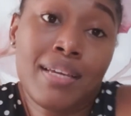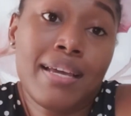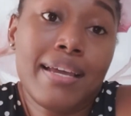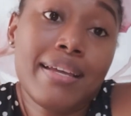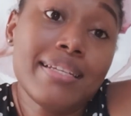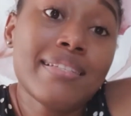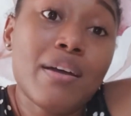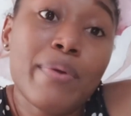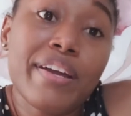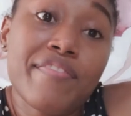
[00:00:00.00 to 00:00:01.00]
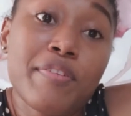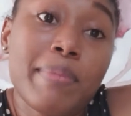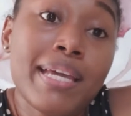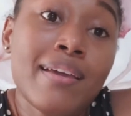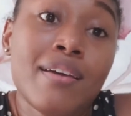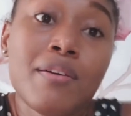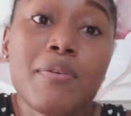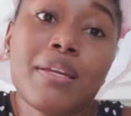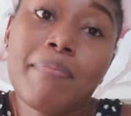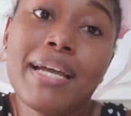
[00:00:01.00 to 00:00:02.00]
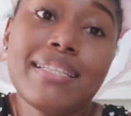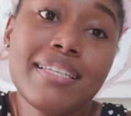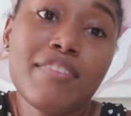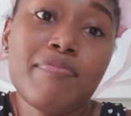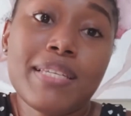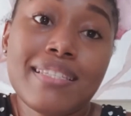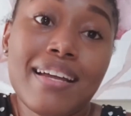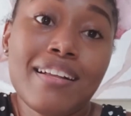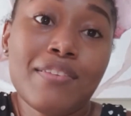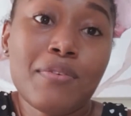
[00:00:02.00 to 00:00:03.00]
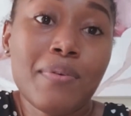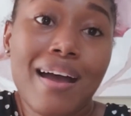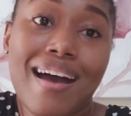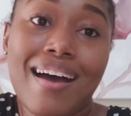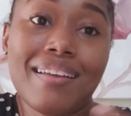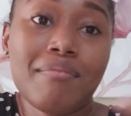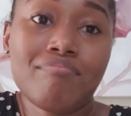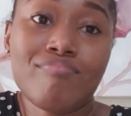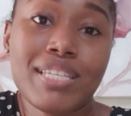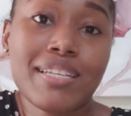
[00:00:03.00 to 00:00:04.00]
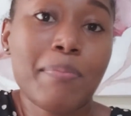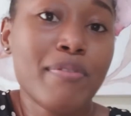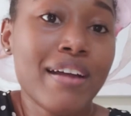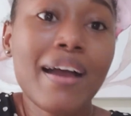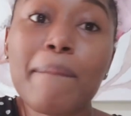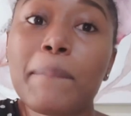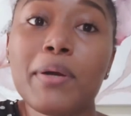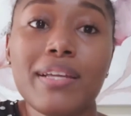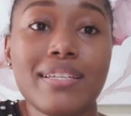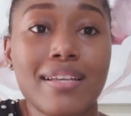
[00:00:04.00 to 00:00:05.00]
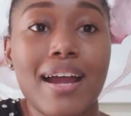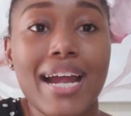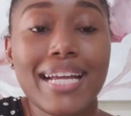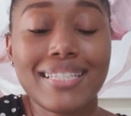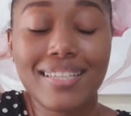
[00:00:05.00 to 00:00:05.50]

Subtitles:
it's a work for me. When I might teeth my style now and Mr. Prank, but it's alright.